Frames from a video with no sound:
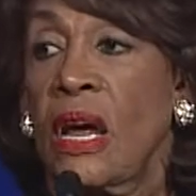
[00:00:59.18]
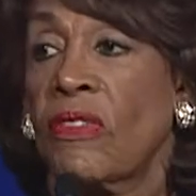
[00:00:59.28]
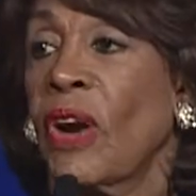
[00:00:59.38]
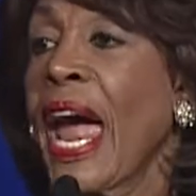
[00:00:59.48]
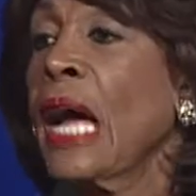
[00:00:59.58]

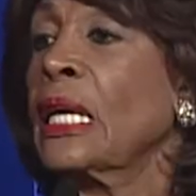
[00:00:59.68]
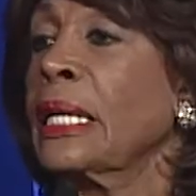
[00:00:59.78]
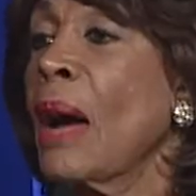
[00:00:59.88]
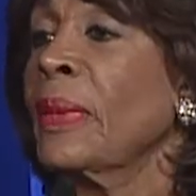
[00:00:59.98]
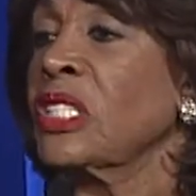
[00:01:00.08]
for
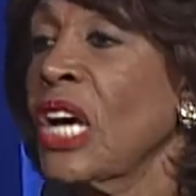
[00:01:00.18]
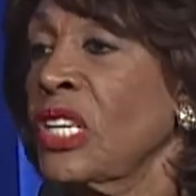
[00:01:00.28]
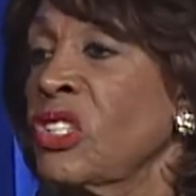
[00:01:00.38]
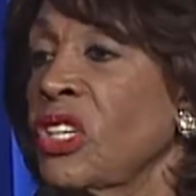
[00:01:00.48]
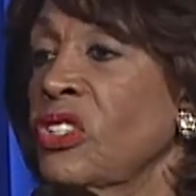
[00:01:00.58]
economic
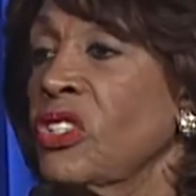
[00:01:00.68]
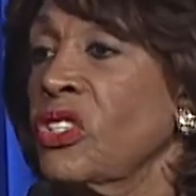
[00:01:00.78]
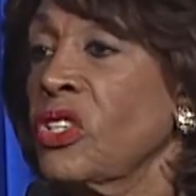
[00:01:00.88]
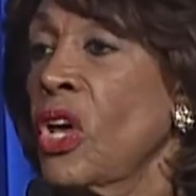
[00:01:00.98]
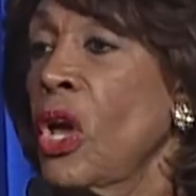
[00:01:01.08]

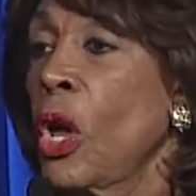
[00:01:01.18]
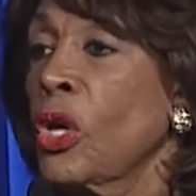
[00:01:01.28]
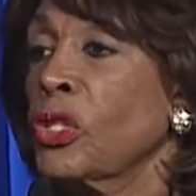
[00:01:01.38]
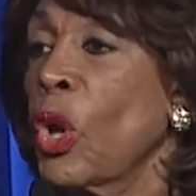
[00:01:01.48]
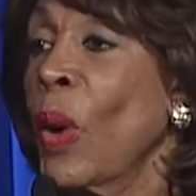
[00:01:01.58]
justice.
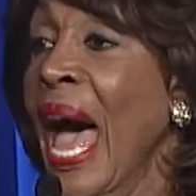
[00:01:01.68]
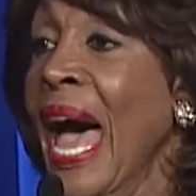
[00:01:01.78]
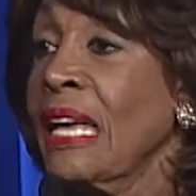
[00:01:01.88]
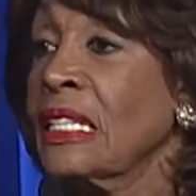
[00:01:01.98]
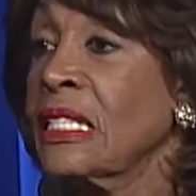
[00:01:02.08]
So
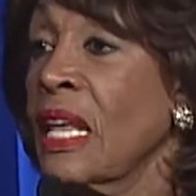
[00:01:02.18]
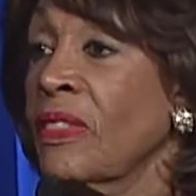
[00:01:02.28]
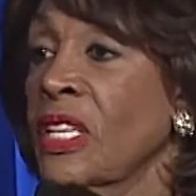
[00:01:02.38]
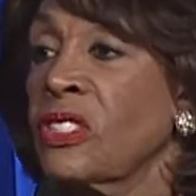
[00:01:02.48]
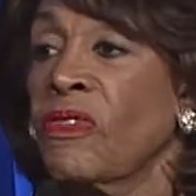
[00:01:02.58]
has
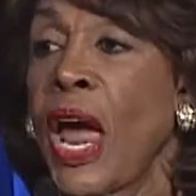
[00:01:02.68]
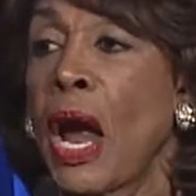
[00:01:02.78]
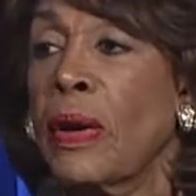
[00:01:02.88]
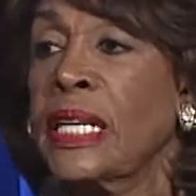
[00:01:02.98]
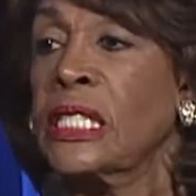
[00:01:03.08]
this
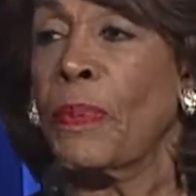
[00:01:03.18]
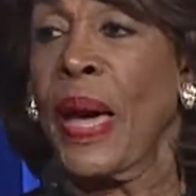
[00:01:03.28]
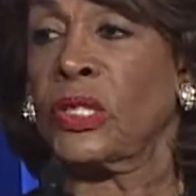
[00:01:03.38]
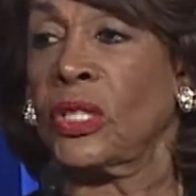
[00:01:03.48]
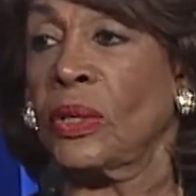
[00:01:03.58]
very
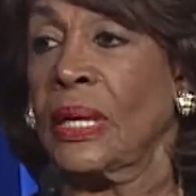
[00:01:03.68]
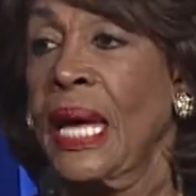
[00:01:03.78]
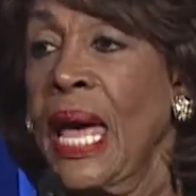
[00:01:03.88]
special